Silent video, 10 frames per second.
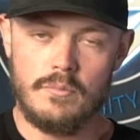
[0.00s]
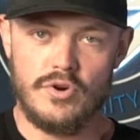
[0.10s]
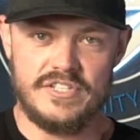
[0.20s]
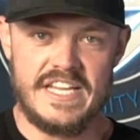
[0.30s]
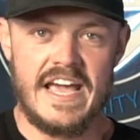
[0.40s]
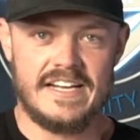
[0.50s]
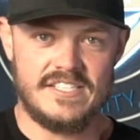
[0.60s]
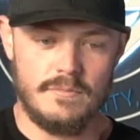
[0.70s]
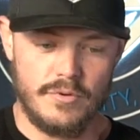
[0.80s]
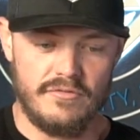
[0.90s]
protects
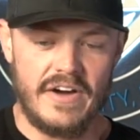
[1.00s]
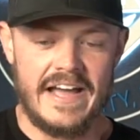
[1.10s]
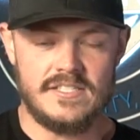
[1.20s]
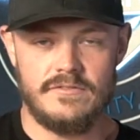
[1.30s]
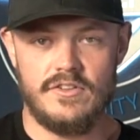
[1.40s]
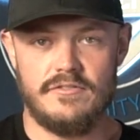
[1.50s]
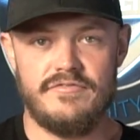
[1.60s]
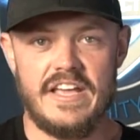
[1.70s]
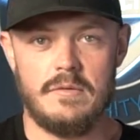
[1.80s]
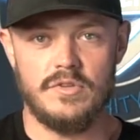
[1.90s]
and provides for their
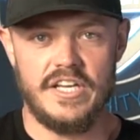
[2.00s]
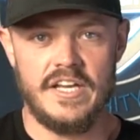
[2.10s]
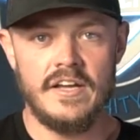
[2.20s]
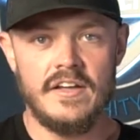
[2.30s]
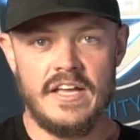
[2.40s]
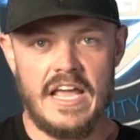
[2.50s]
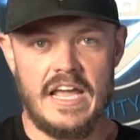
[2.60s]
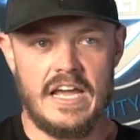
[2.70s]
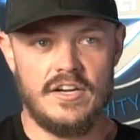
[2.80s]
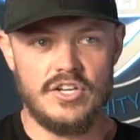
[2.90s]
family
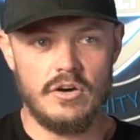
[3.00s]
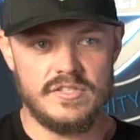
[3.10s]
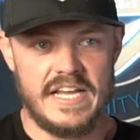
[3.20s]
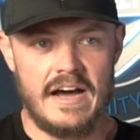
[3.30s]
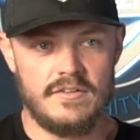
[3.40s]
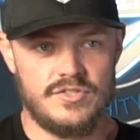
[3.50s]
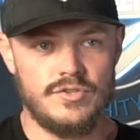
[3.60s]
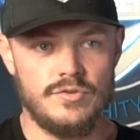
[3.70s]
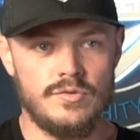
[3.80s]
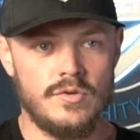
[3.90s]
and goes out
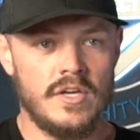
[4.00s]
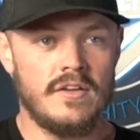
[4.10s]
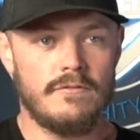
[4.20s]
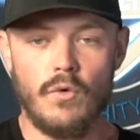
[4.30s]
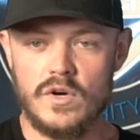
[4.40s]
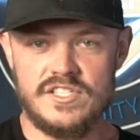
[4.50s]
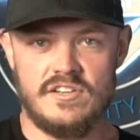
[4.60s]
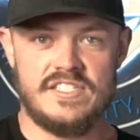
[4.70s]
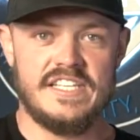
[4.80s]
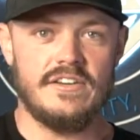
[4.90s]
to forge
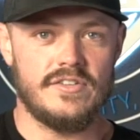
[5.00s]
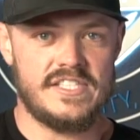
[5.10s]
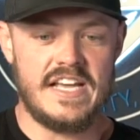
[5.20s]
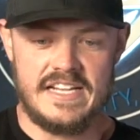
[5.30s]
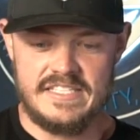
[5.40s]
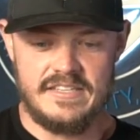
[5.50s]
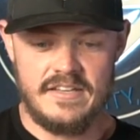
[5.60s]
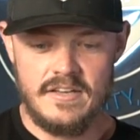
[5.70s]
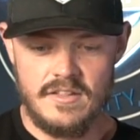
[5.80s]
their skill sets,